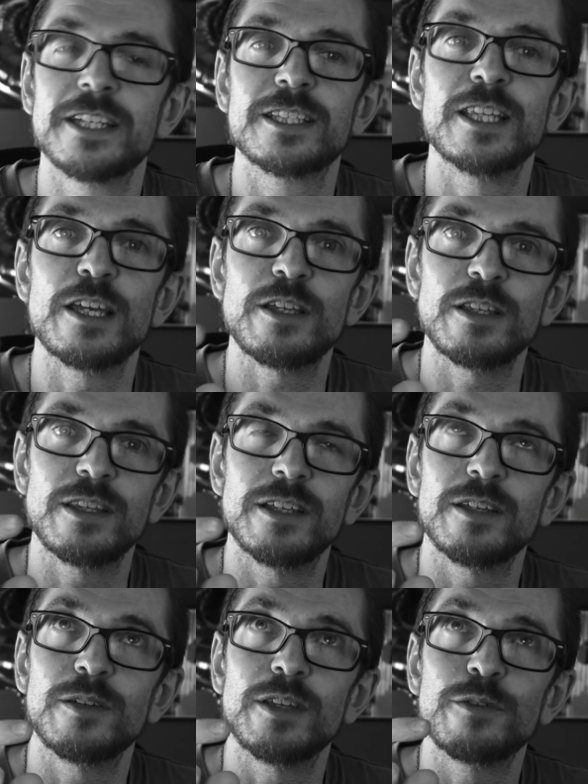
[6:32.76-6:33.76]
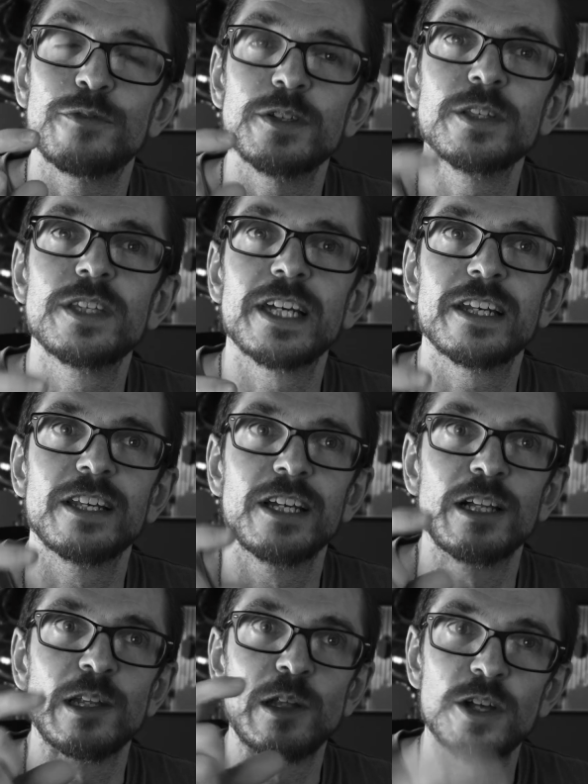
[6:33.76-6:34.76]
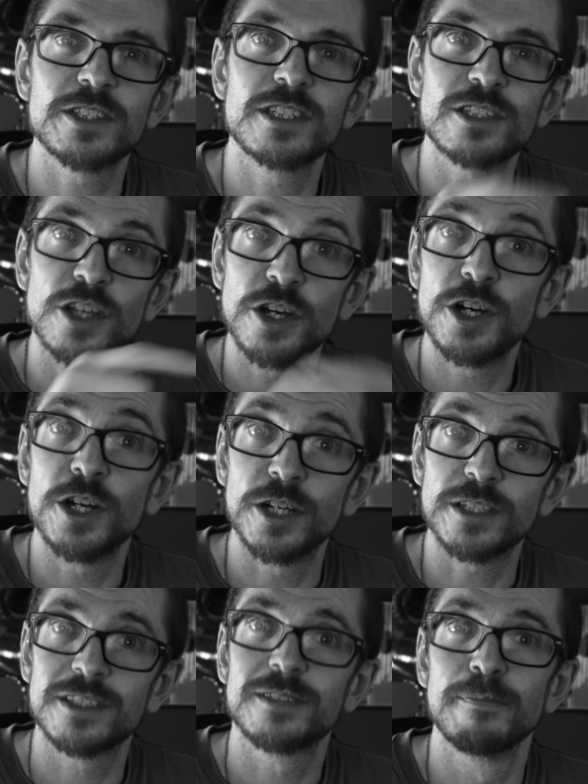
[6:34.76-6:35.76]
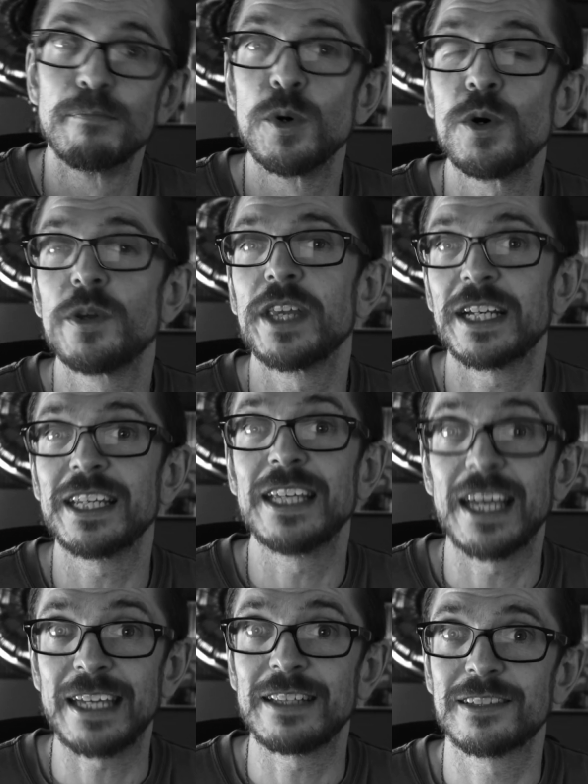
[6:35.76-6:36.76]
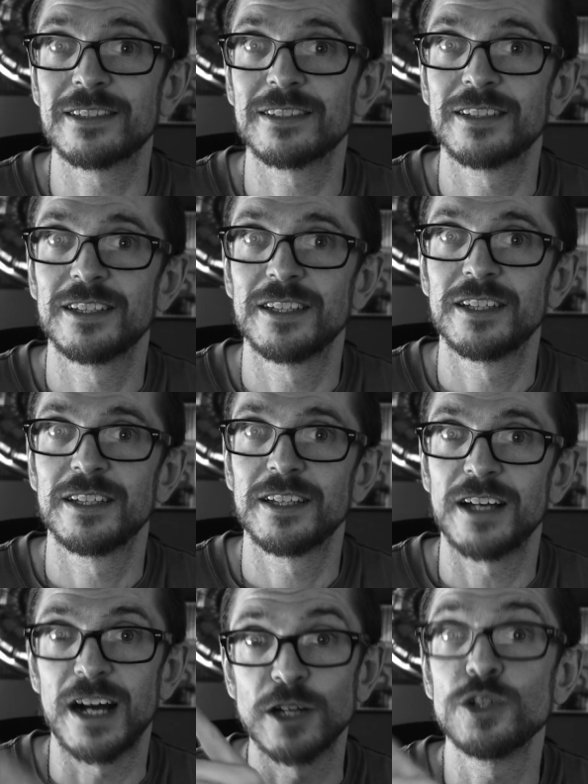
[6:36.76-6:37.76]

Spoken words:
is, they feel that losses hurt more than gains are